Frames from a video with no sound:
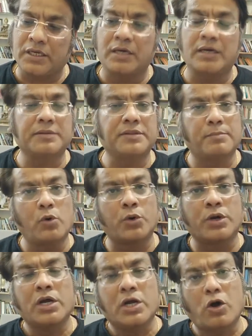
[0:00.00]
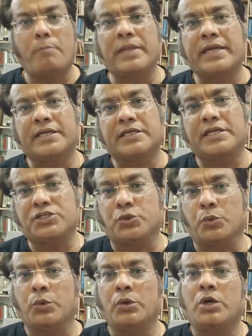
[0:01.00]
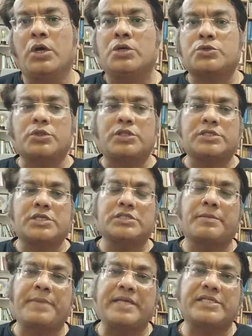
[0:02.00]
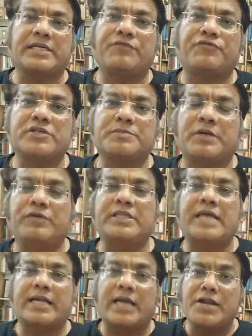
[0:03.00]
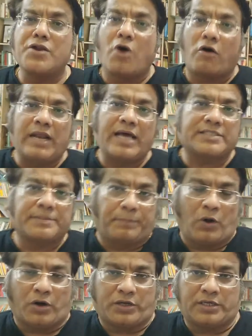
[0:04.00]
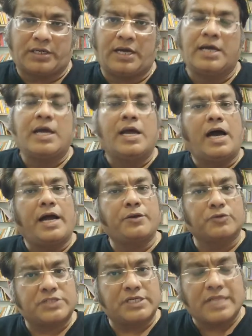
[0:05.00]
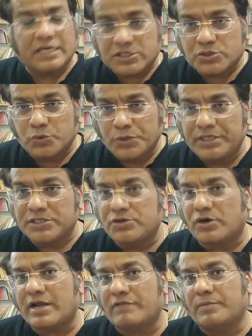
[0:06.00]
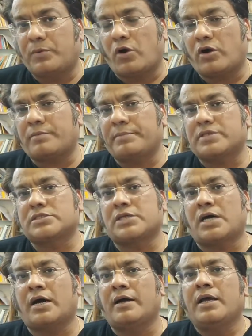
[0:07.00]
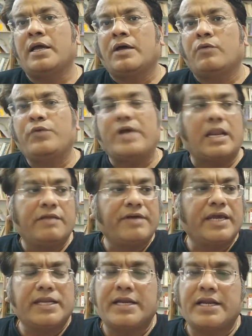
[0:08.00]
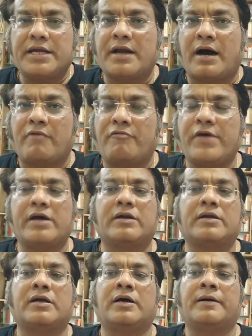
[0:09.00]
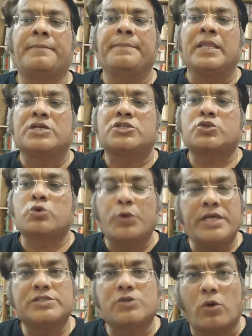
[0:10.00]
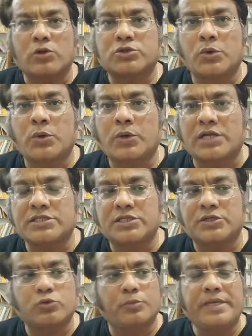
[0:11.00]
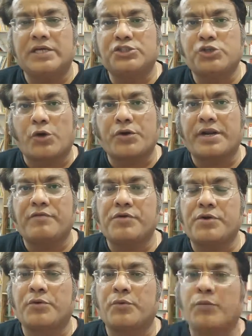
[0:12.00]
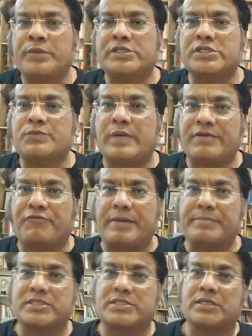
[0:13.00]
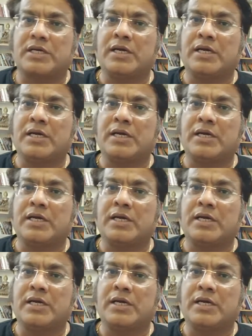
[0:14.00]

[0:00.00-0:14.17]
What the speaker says: the more complicated issue. So this is the basic difference between that. A novel has a plot. I don't say that a story does not have a plot, because we are living in an era where story is also considered to be a genre, which is very famous.